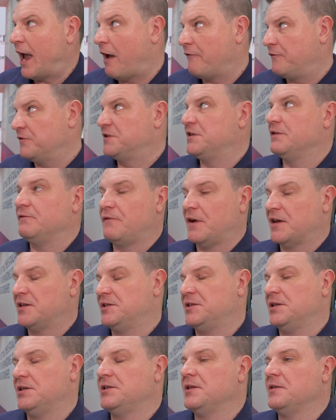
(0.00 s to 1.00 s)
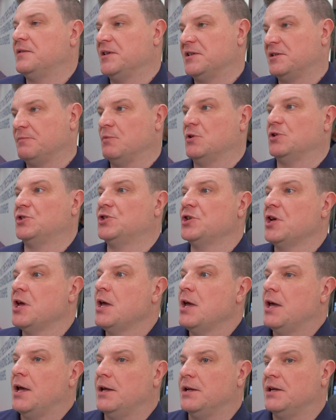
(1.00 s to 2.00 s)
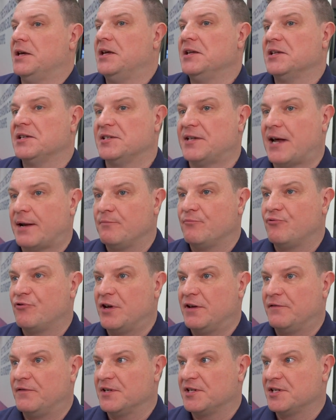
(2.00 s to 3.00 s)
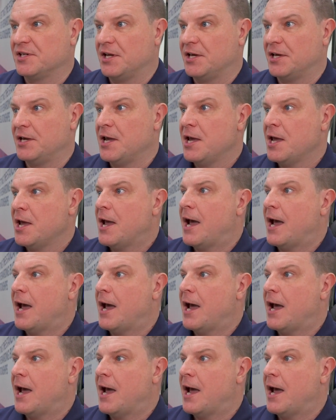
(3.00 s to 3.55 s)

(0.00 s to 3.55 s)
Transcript: haven't invested this much in a, in a stand previously,